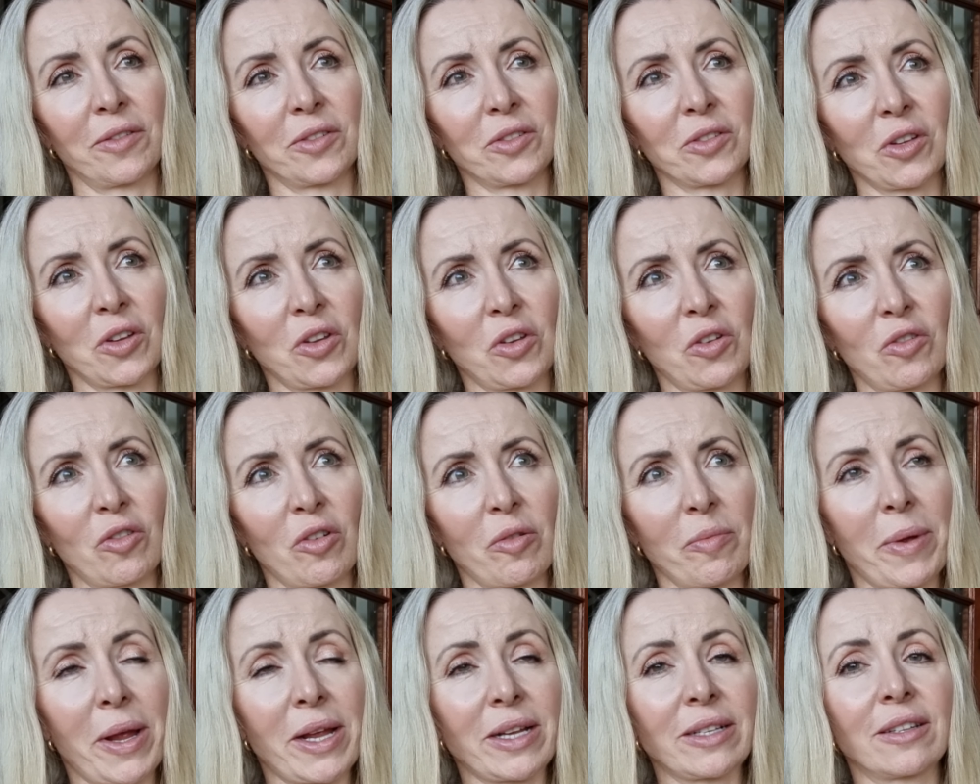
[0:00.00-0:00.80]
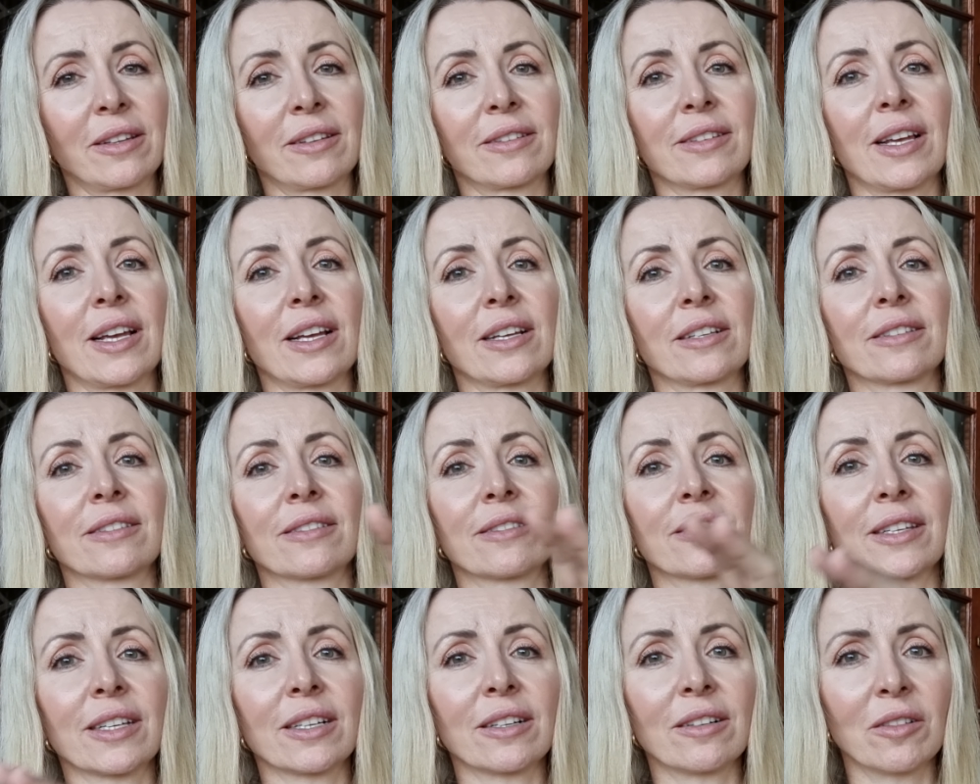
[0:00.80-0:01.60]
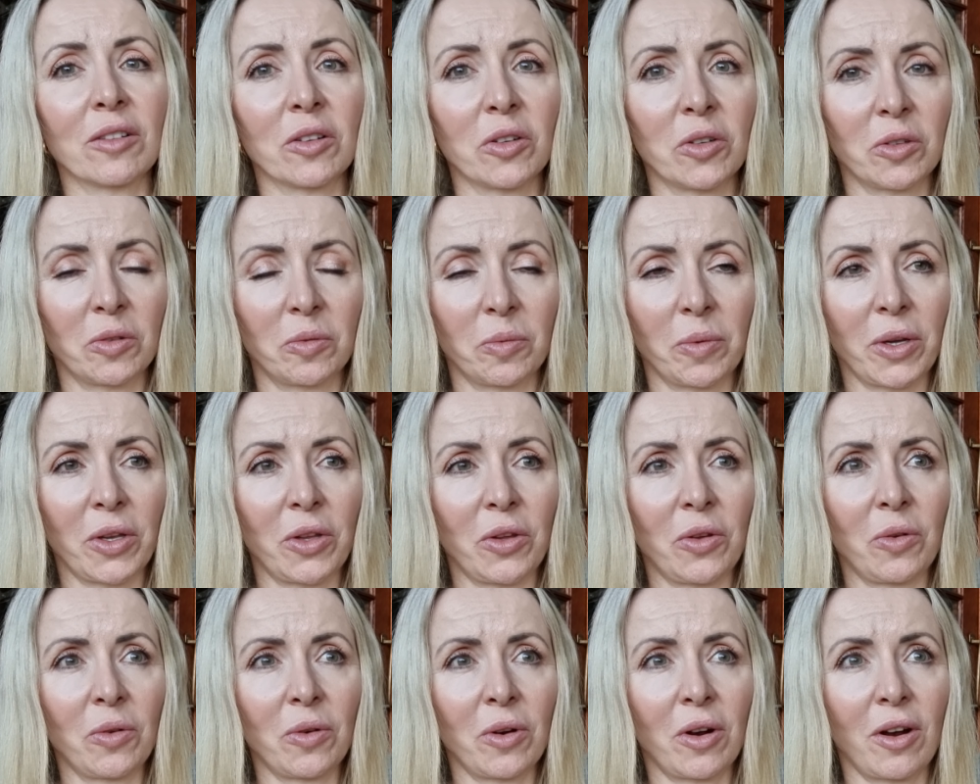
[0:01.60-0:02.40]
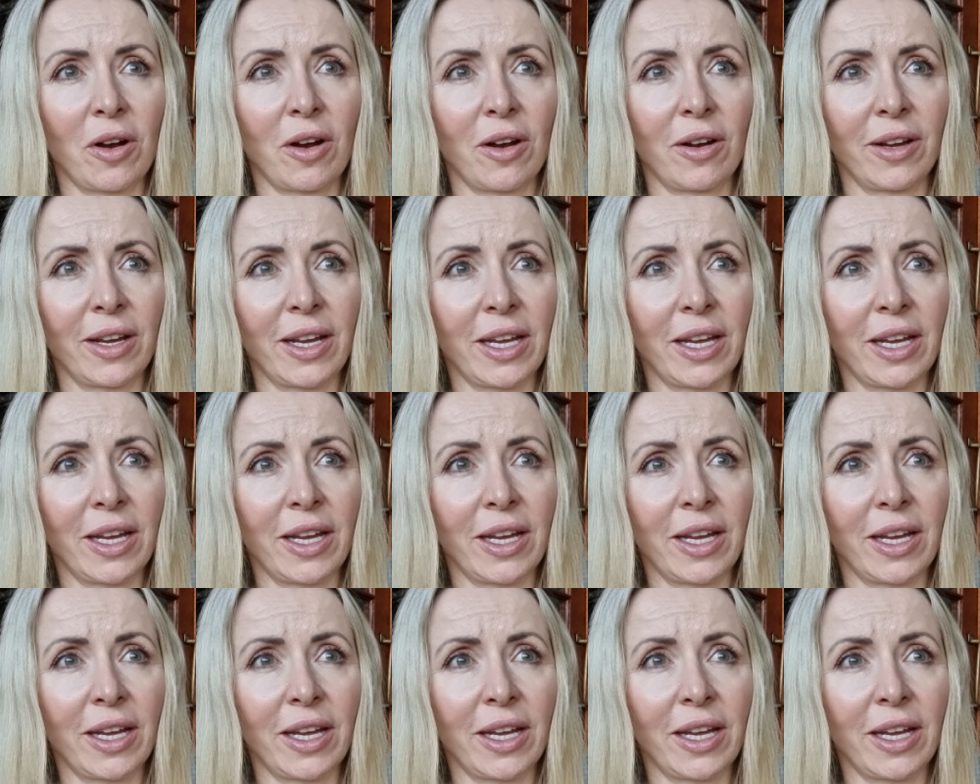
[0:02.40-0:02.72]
So you romanticize singlehood when you are